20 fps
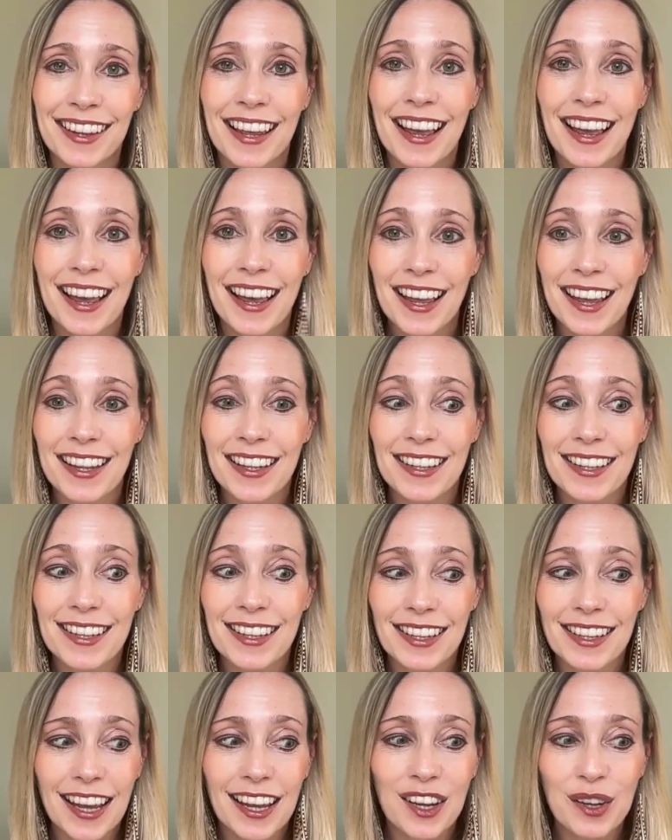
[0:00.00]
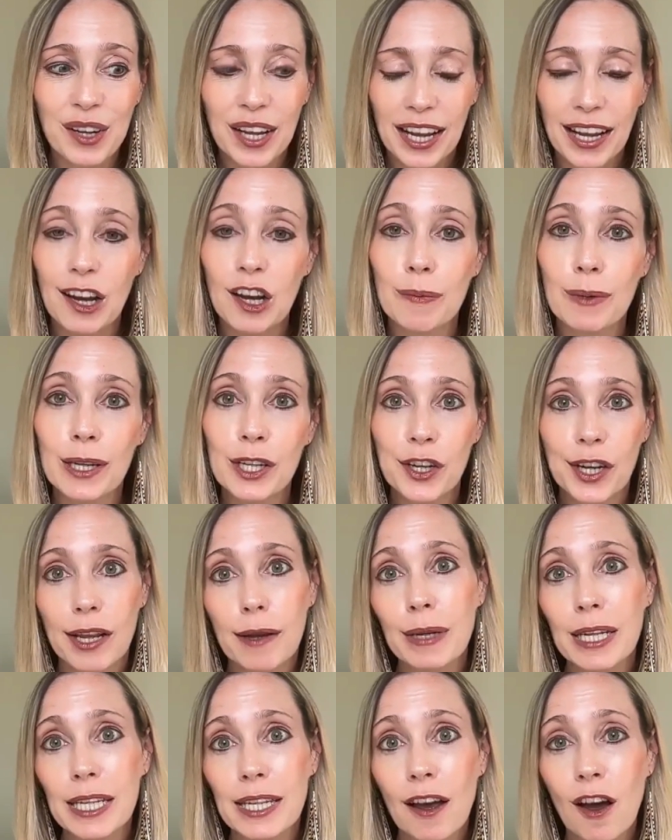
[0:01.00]
and say, okay, how am I
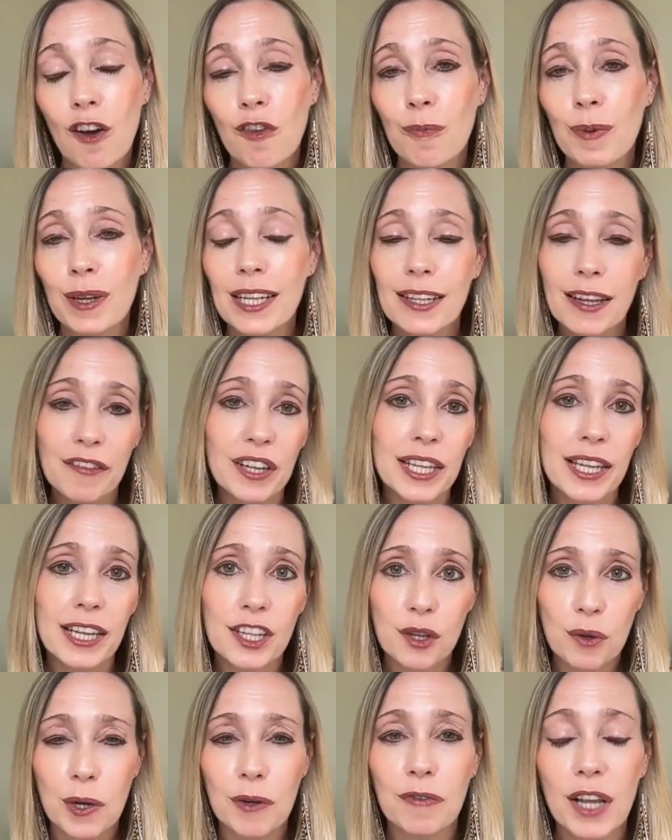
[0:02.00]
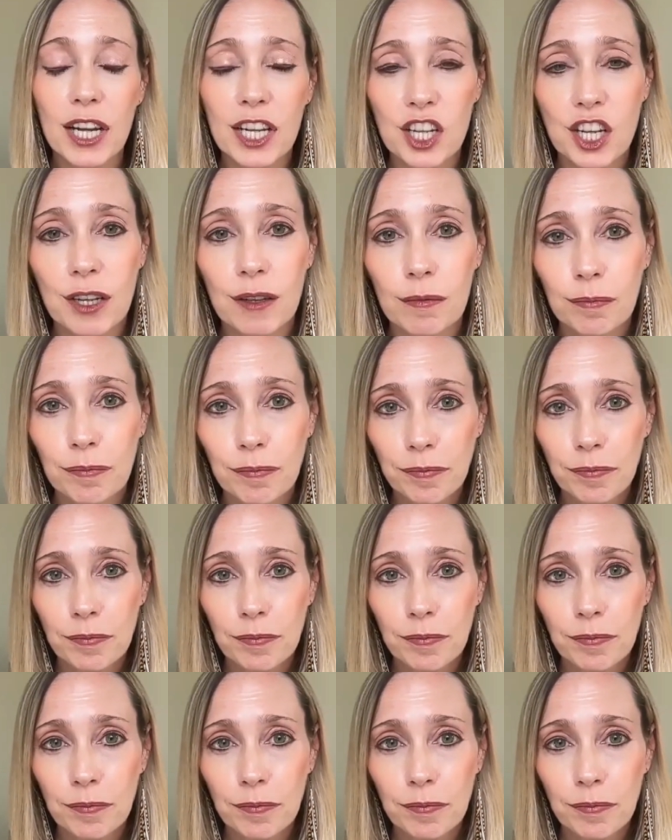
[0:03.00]
treating myself? Because everything's a reflection.